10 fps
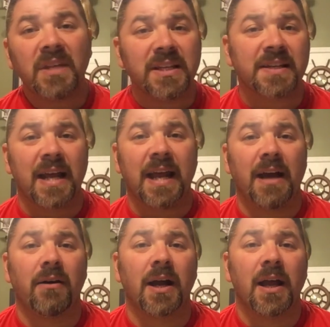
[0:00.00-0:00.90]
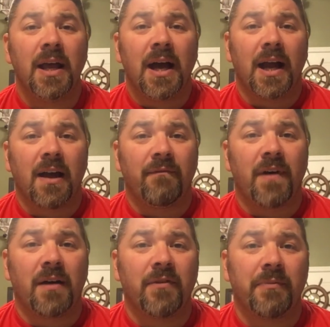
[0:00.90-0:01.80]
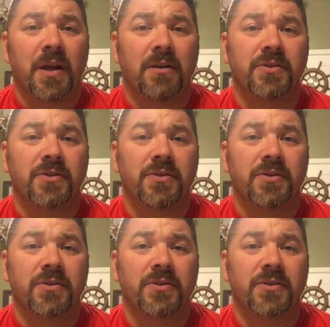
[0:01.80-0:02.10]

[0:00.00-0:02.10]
it's kind of how I got involved up there.